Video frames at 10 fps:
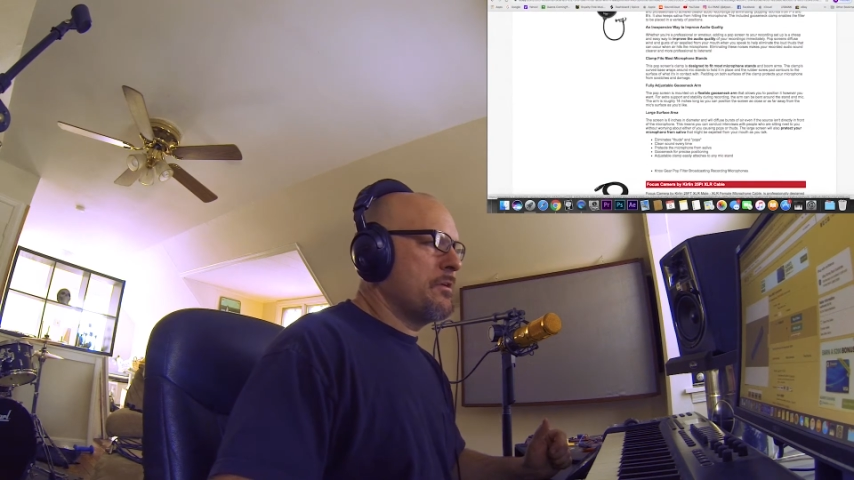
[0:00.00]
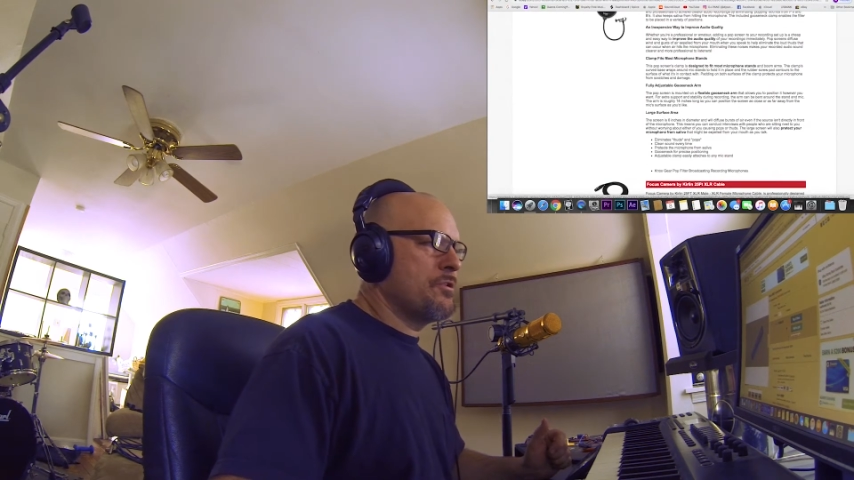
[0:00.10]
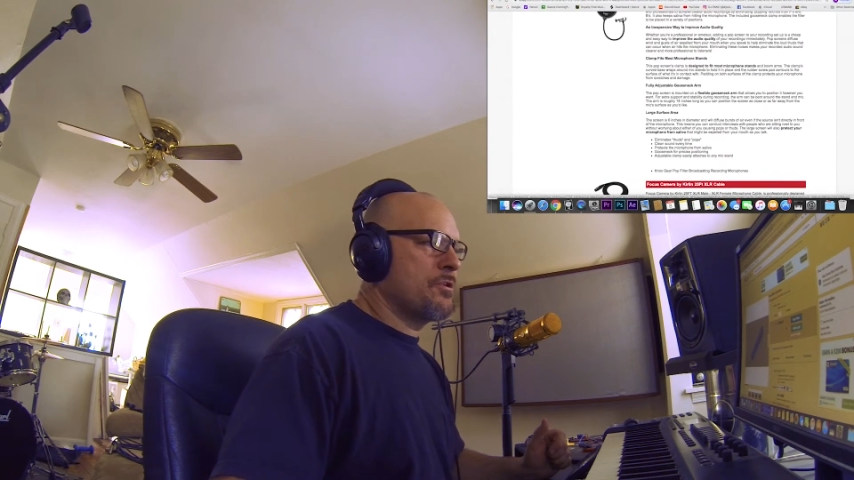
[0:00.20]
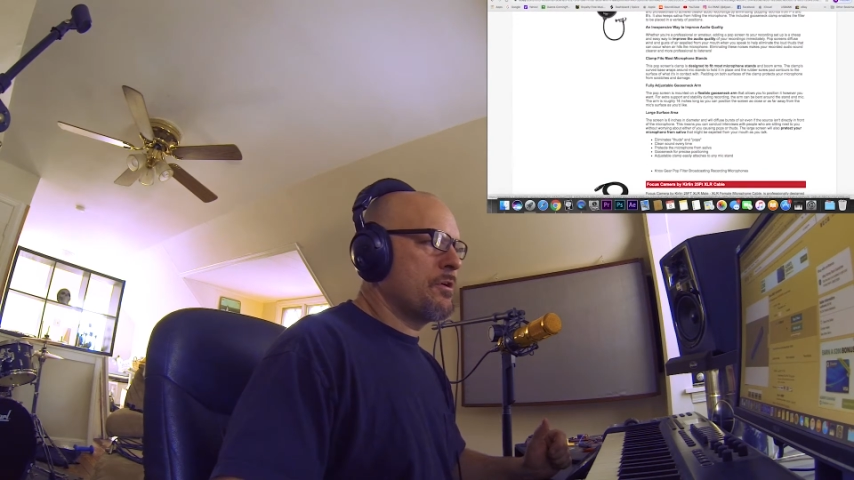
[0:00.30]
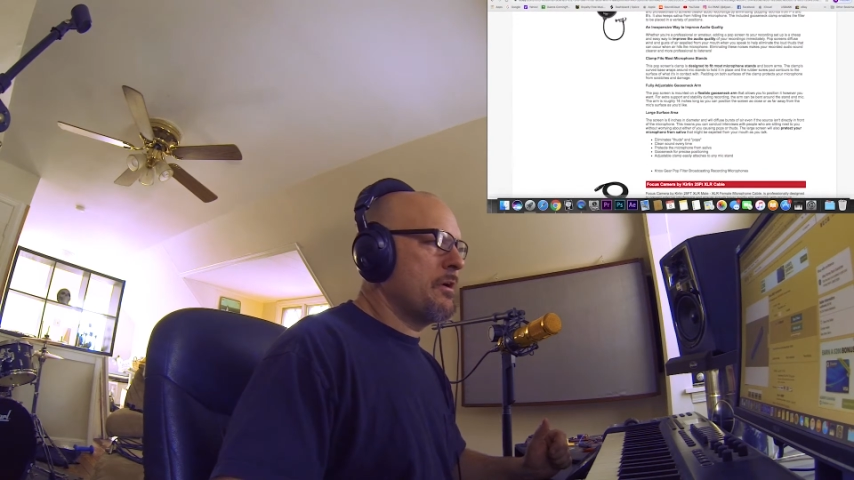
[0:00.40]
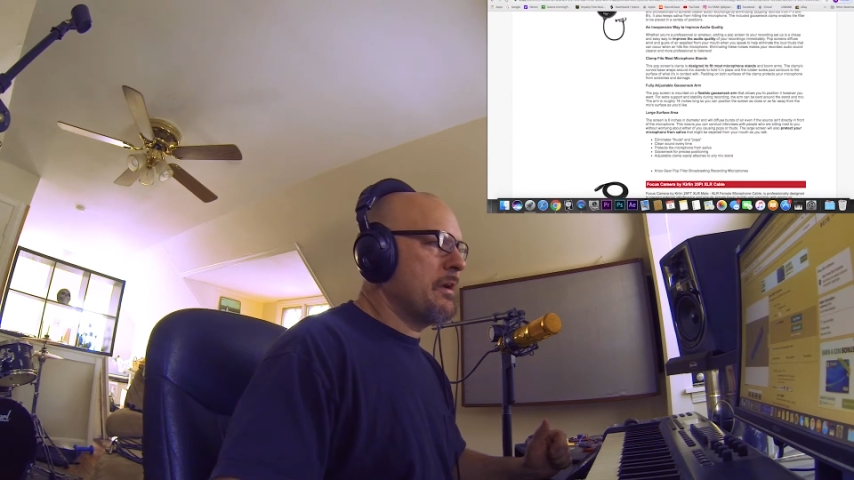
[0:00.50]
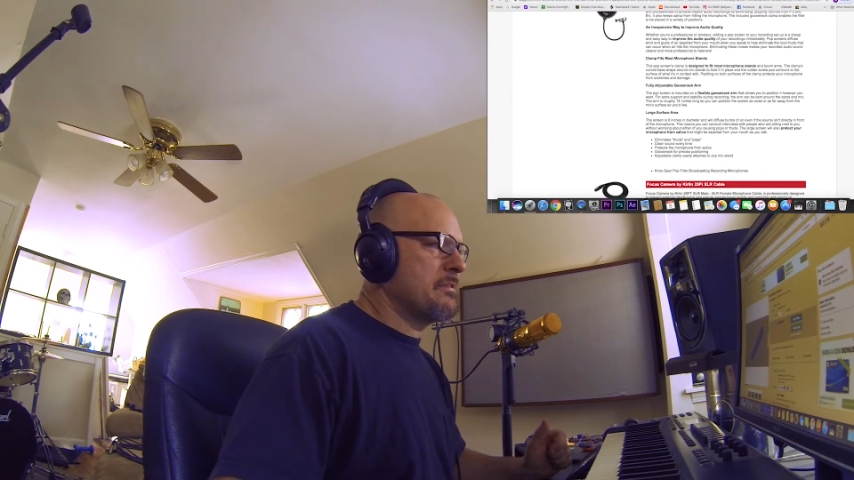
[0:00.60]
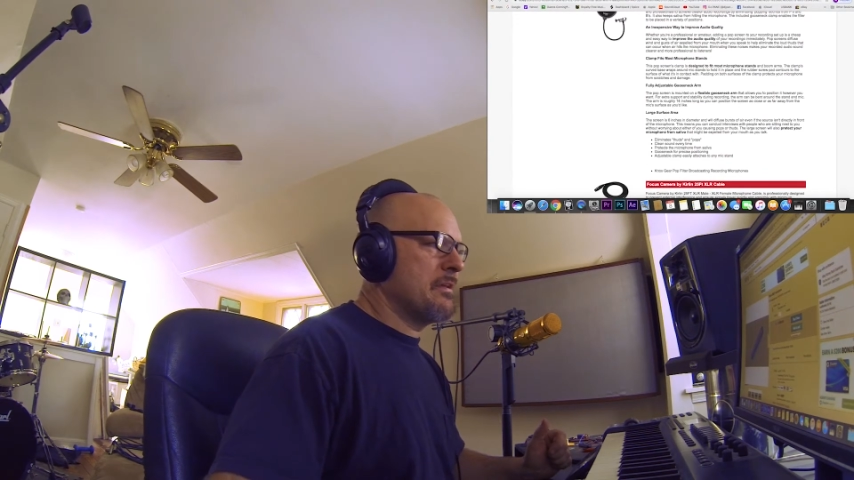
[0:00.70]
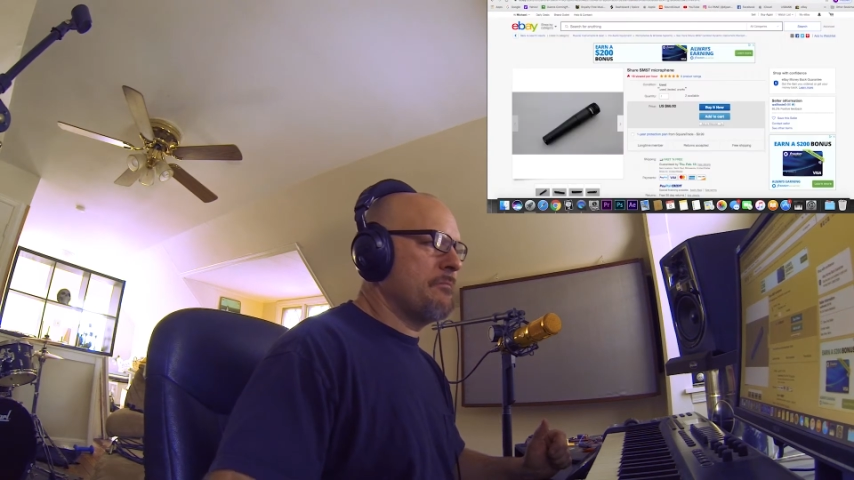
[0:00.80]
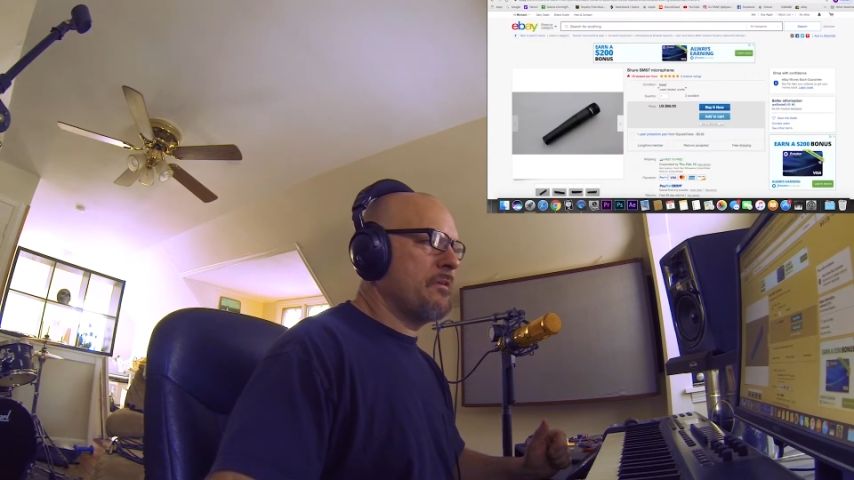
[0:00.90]
Shure
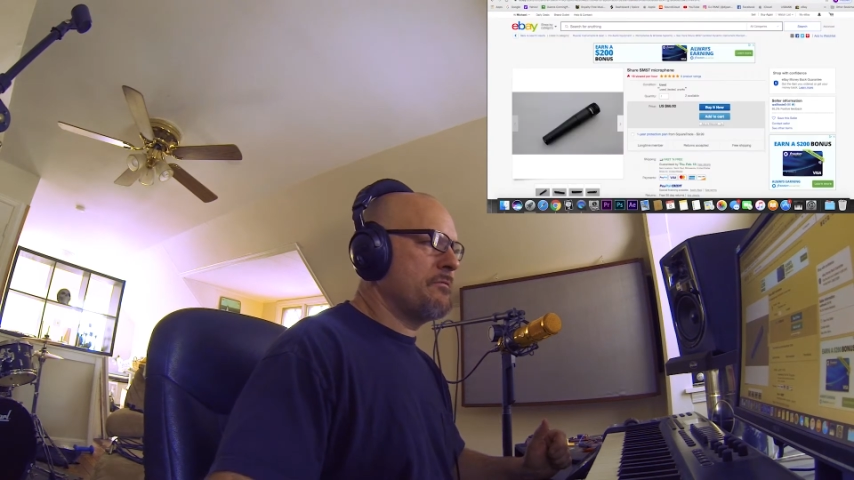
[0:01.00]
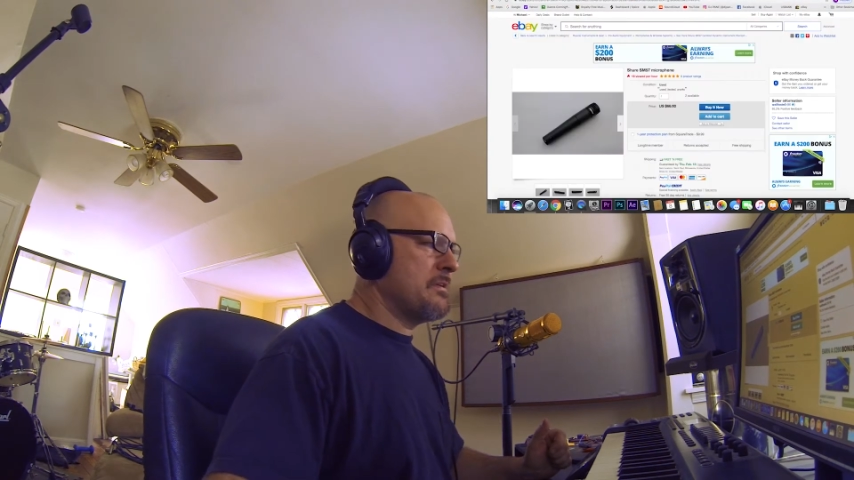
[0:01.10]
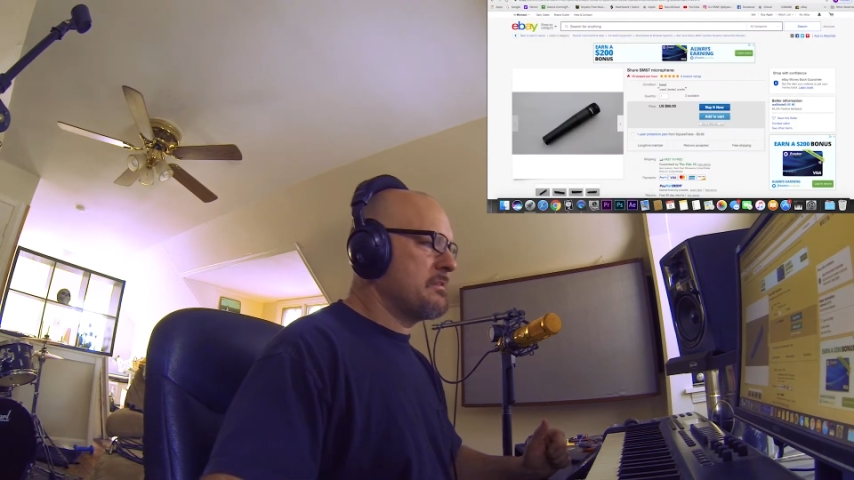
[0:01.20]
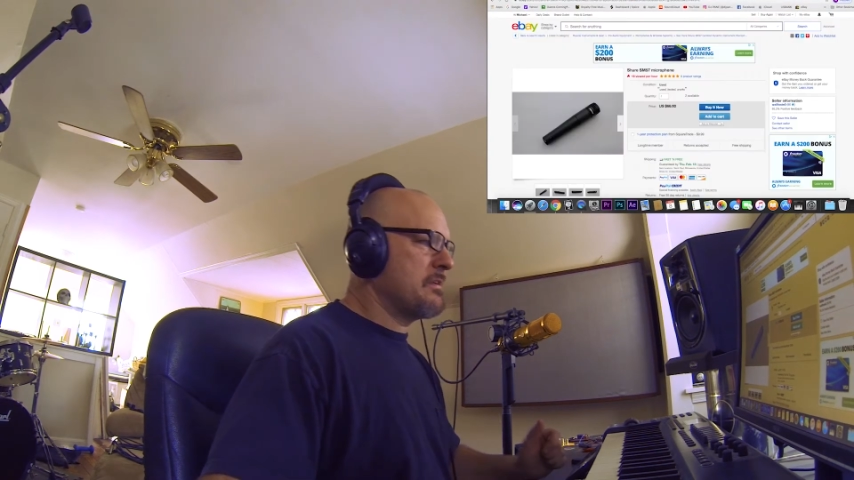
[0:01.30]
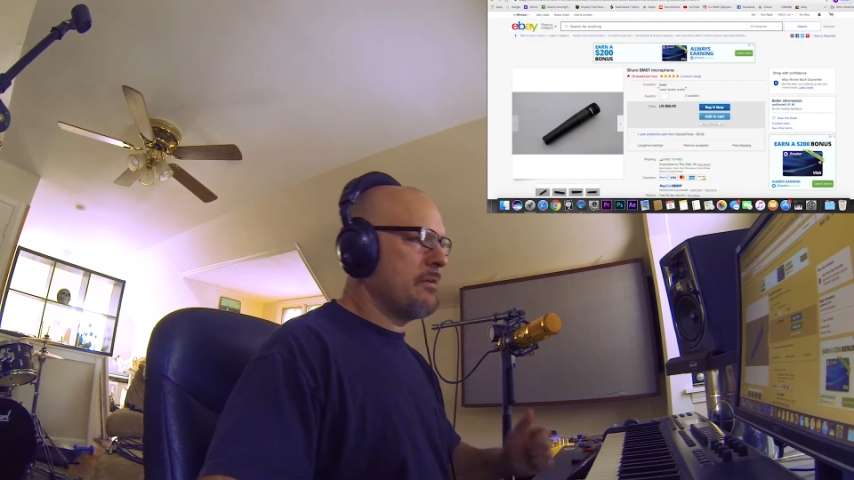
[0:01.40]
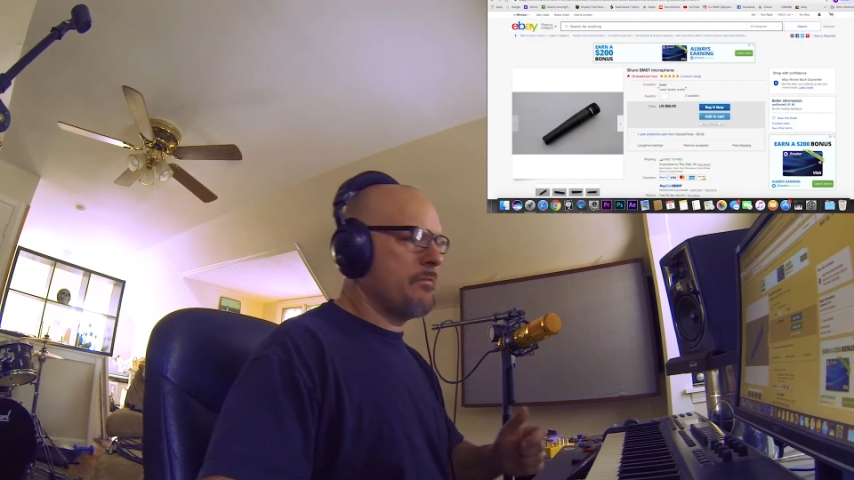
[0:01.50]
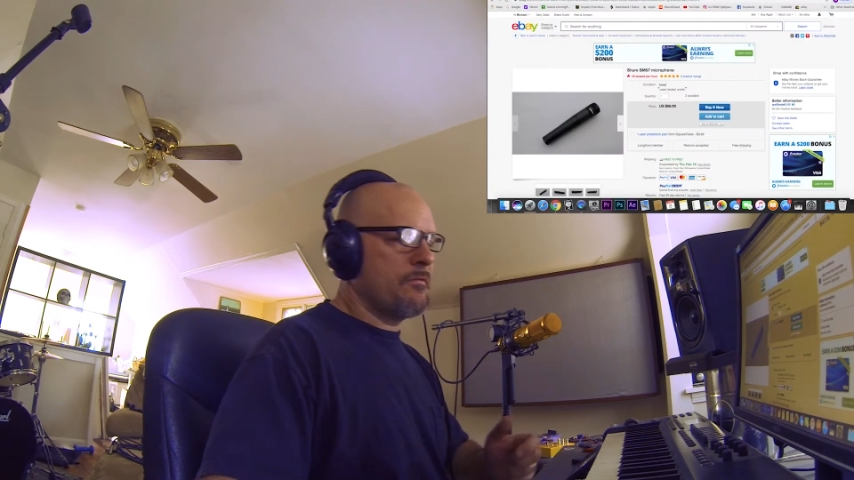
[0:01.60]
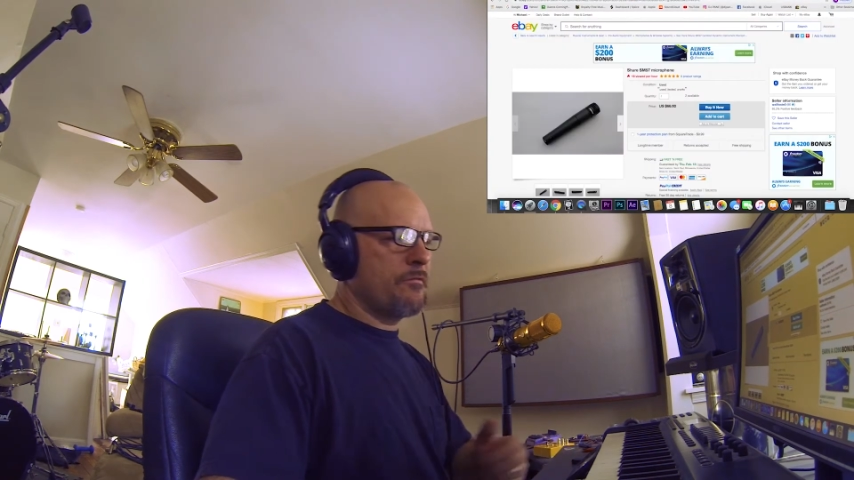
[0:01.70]
SM57.